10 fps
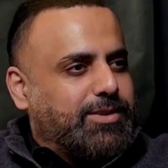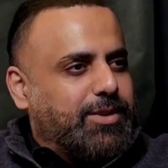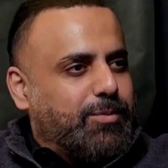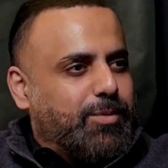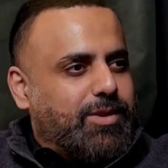
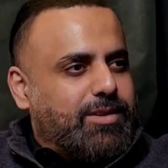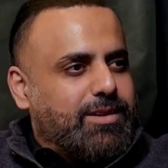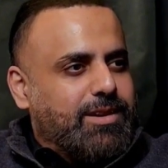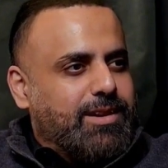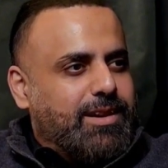So you
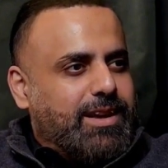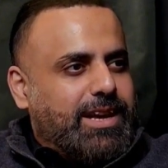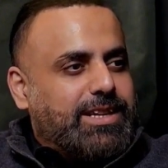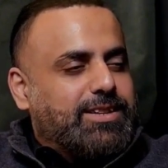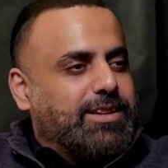want
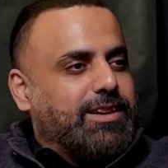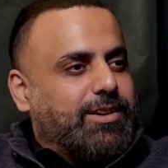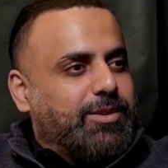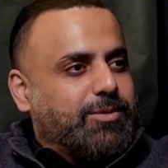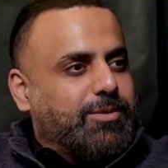each
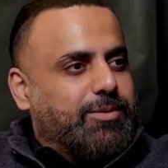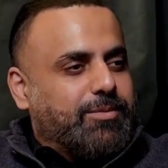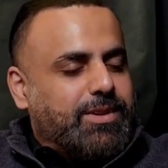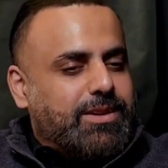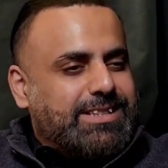other
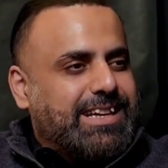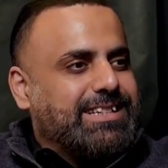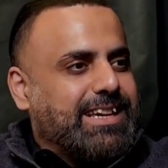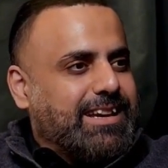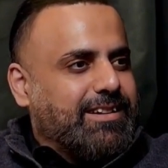to
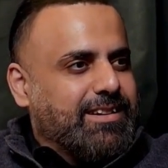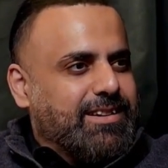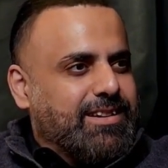succeed.